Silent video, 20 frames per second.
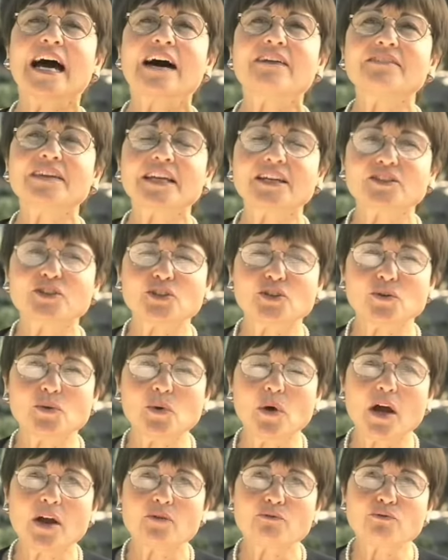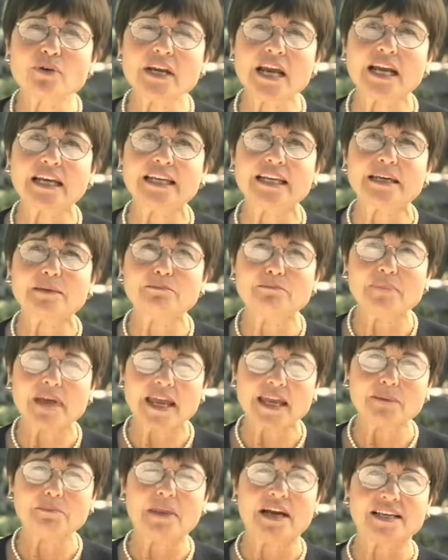having to really
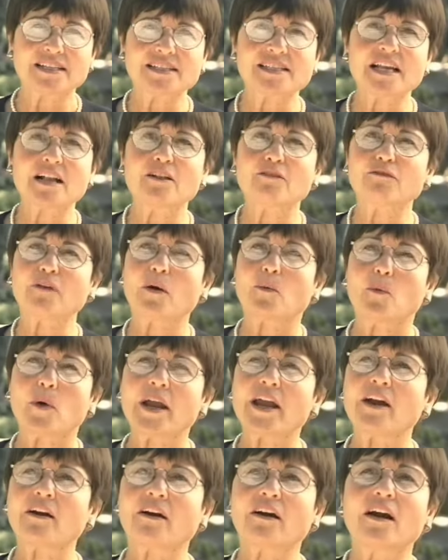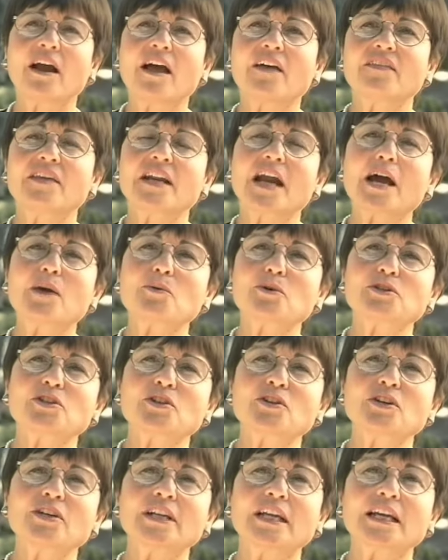make myself aware that I
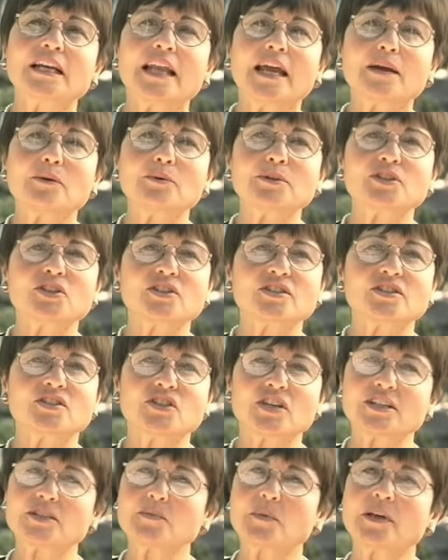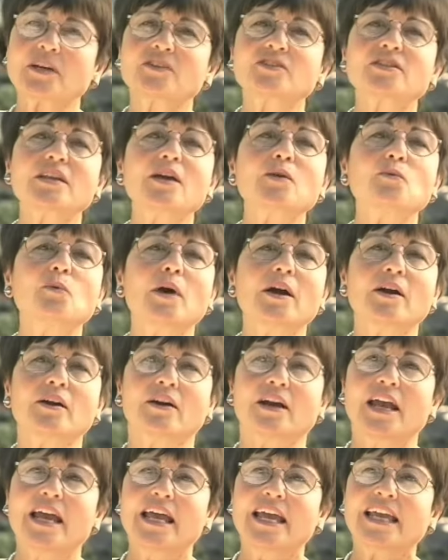was learning languages just because they
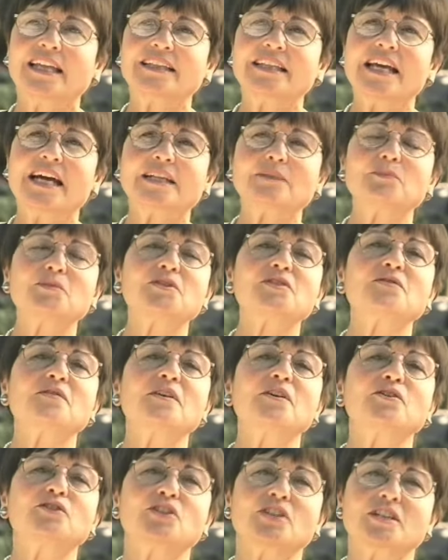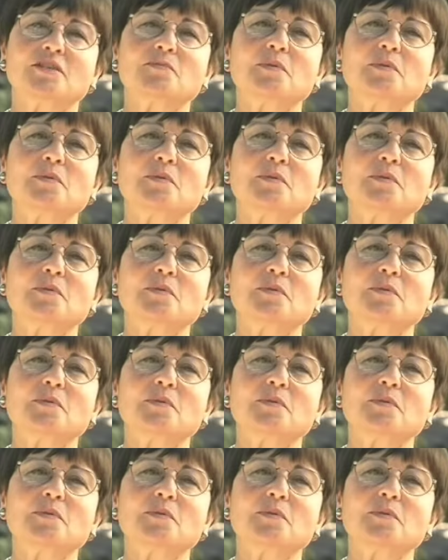were in the atmosphere,